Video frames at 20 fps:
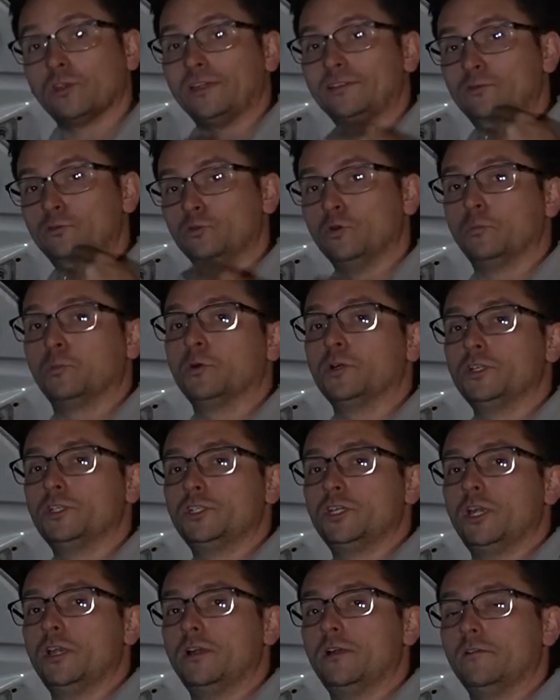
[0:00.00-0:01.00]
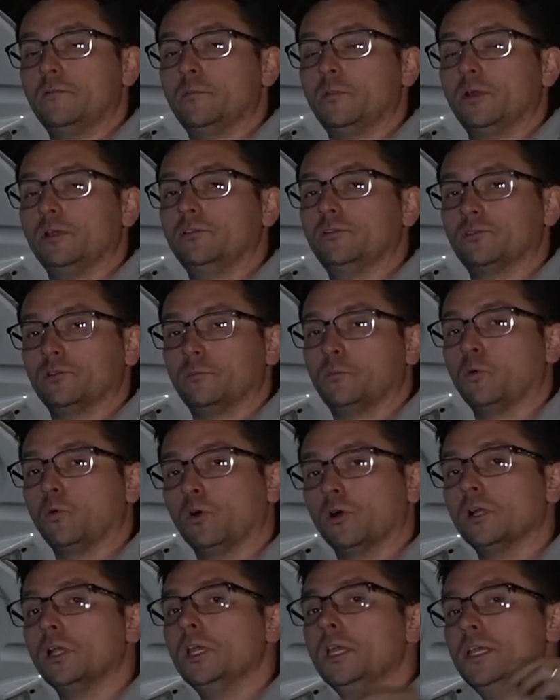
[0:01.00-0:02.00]
I do appreciate everybody's
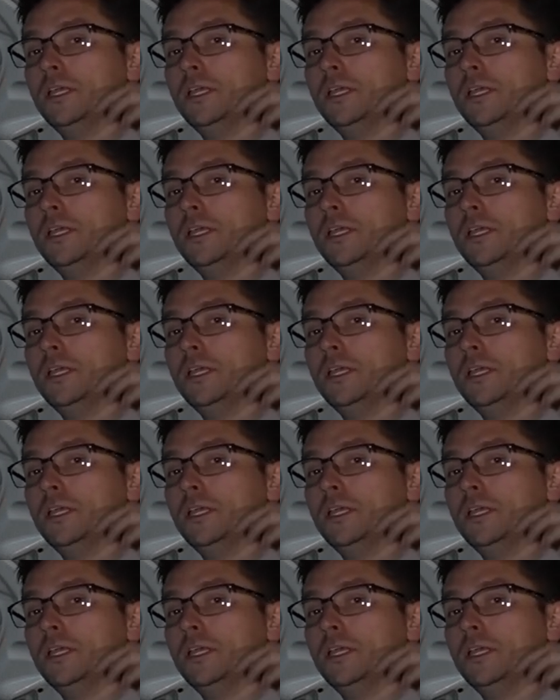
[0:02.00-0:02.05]
support.